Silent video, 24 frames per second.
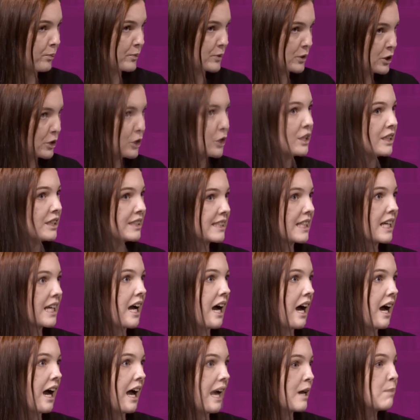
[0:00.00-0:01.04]
students that
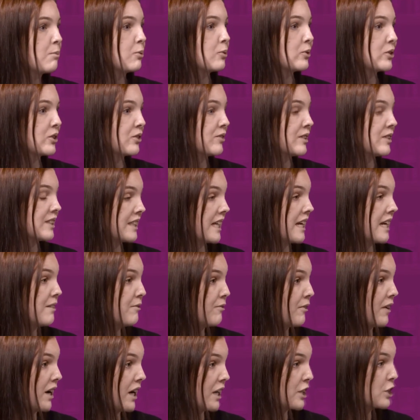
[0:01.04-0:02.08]
are able to
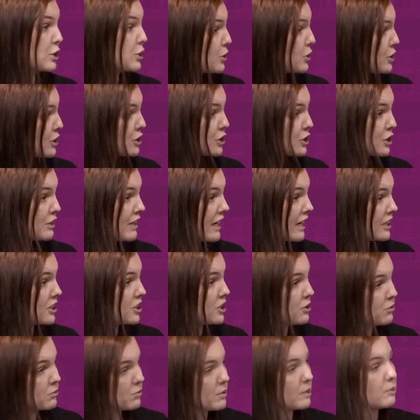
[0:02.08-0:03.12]
receive a shorter
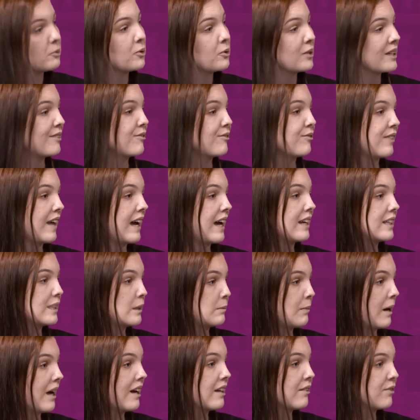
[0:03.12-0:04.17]
duration, we will give that
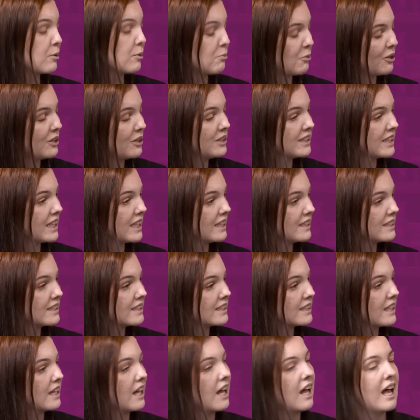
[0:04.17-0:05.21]
as part of the
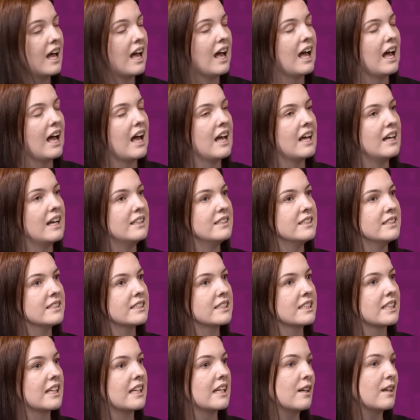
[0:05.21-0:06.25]
process.
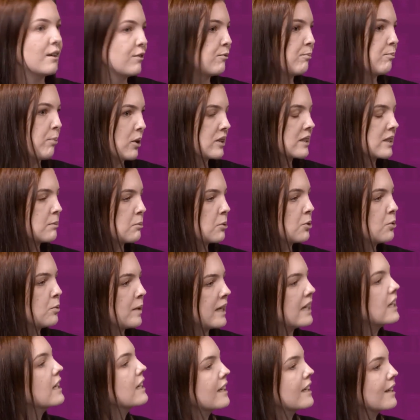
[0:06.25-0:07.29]
And if possible,
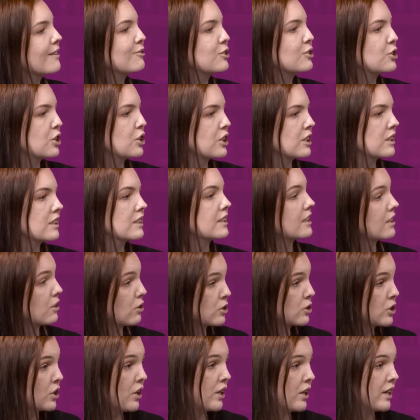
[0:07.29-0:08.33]
we can give students an
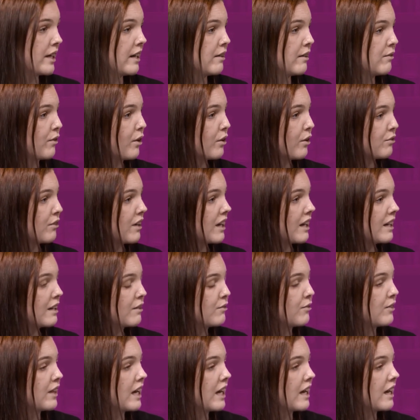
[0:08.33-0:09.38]
alternative offer
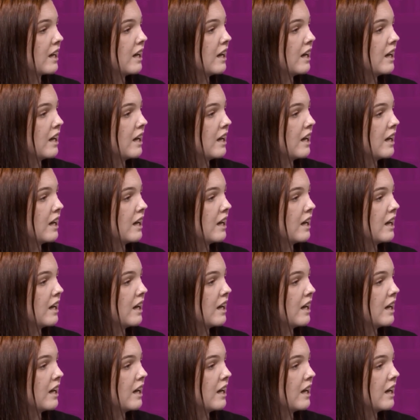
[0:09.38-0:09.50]
if